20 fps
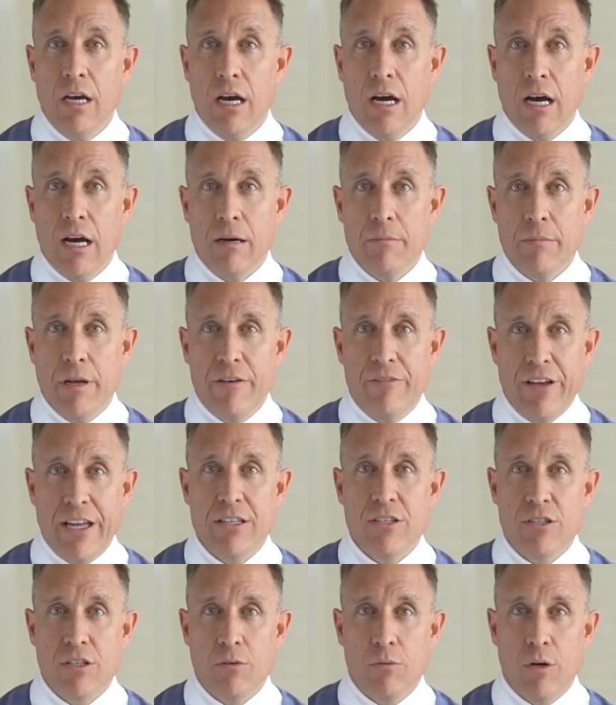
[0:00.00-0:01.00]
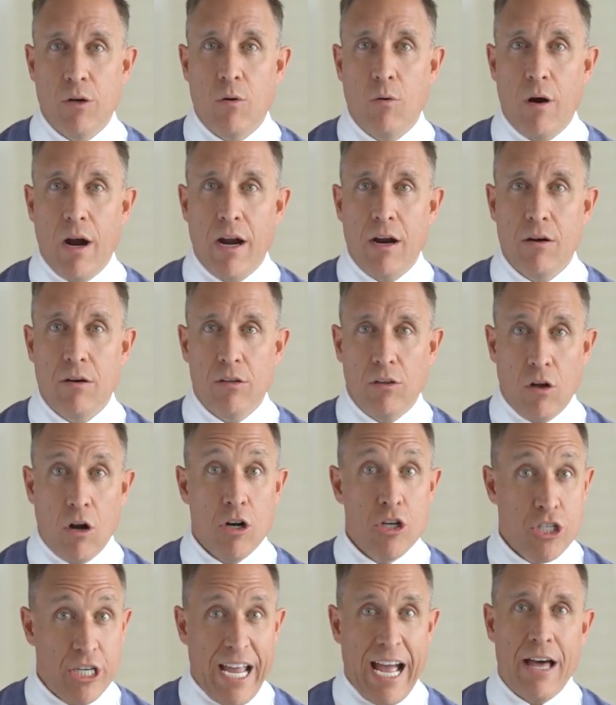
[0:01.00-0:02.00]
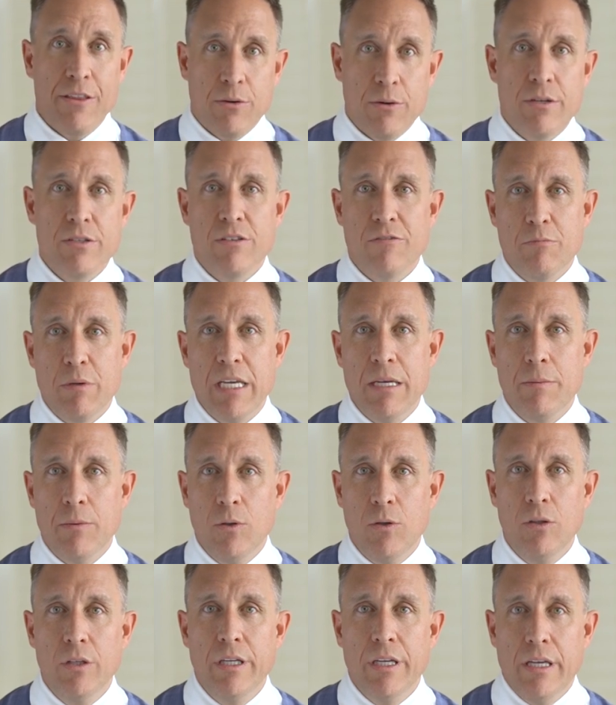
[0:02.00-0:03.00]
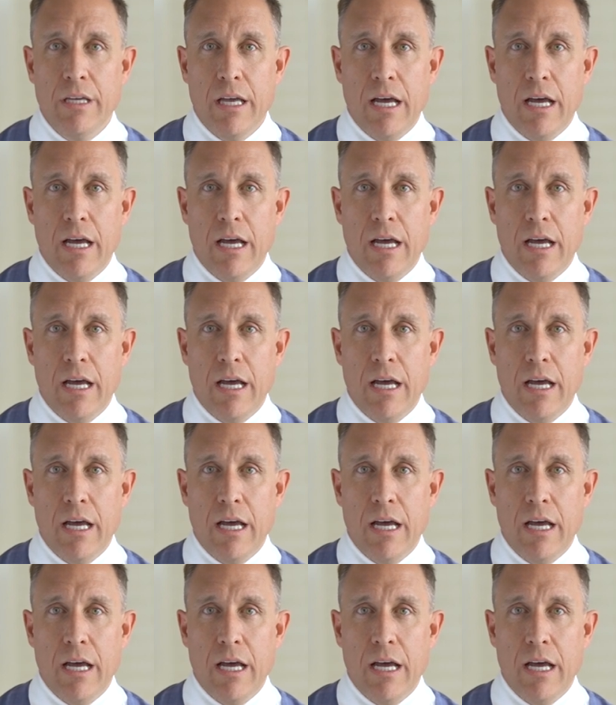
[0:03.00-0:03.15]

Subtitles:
events that require large gatherings of people.